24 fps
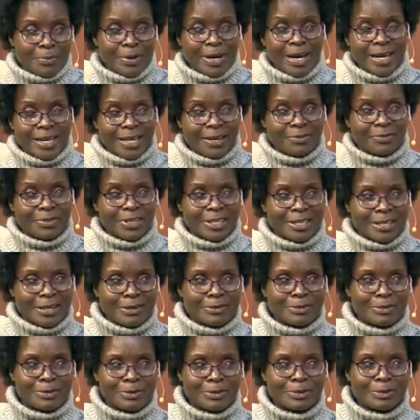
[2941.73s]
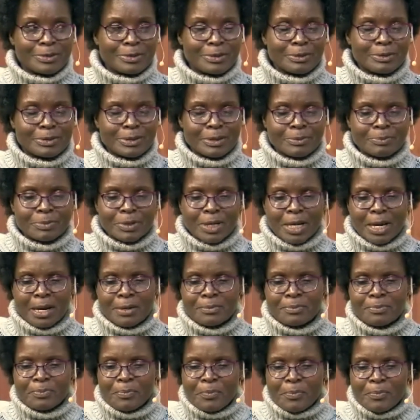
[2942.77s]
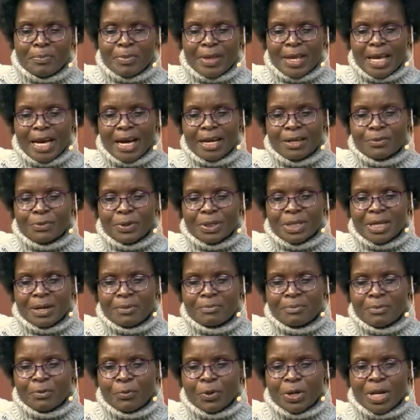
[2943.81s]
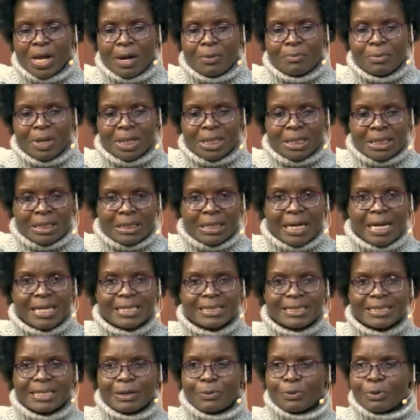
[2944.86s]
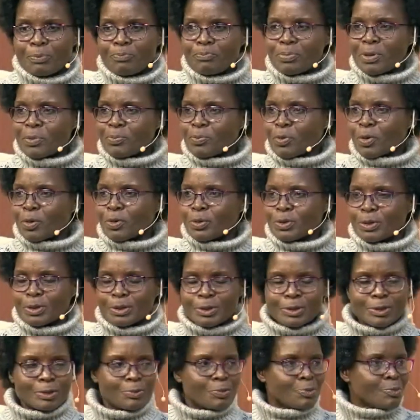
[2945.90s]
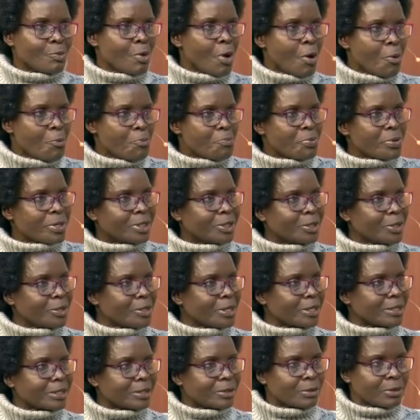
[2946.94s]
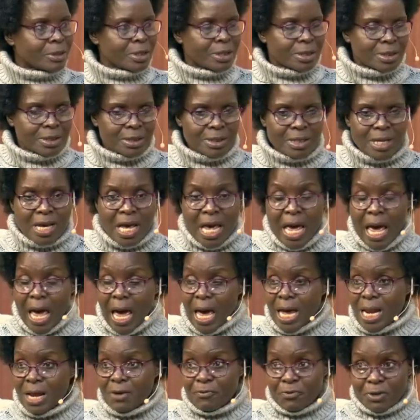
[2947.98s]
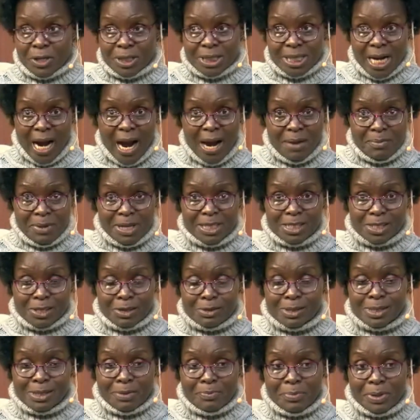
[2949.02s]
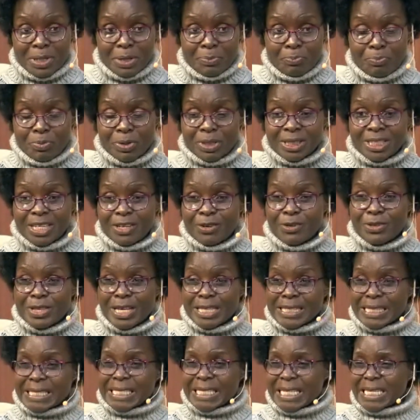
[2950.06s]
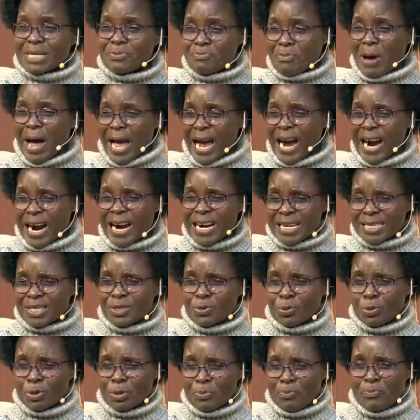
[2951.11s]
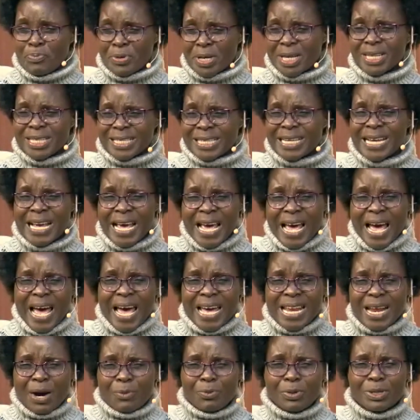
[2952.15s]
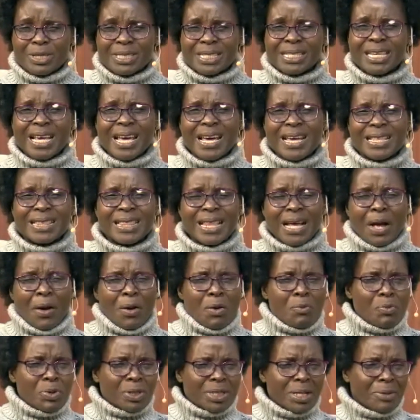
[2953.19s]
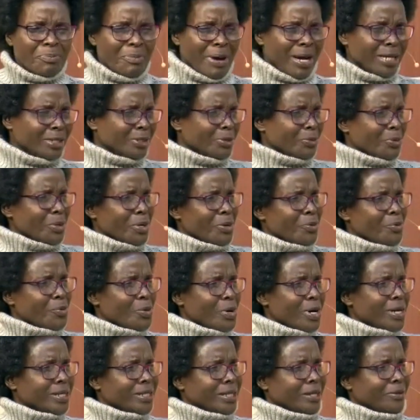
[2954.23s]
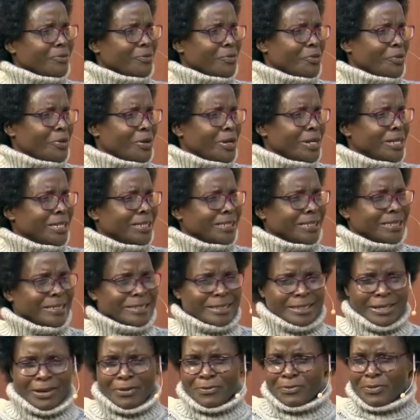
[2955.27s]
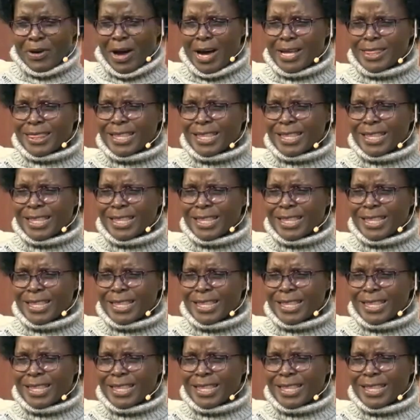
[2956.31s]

I lived in Nakuru too, and when I met Christ, there were people who used to preach on the street. And every time I saw somebody preaching on the street, my heart would beat, and I would say, what am I doing working for NSSF?